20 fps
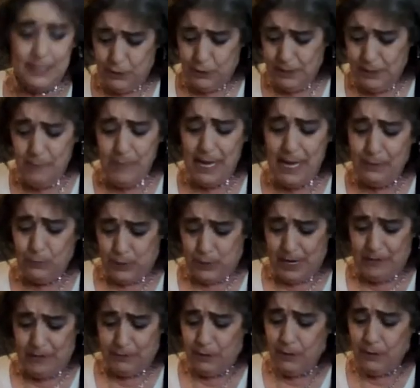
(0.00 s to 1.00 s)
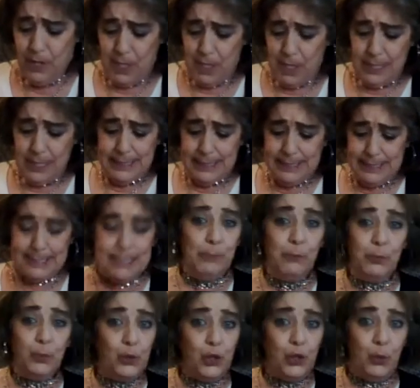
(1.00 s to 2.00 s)
You can make whatever
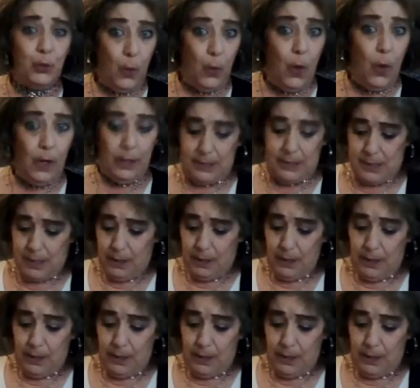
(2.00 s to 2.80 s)
symbol you want.